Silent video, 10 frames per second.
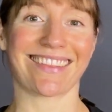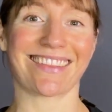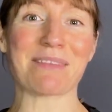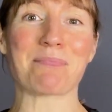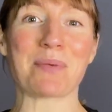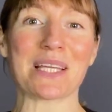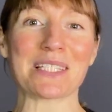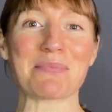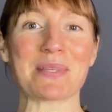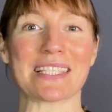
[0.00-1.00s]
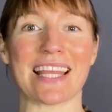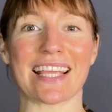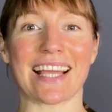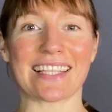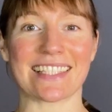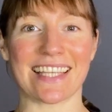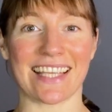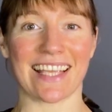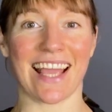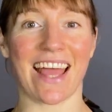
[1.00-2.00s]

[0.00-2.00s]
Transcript: The biggest mistake I see,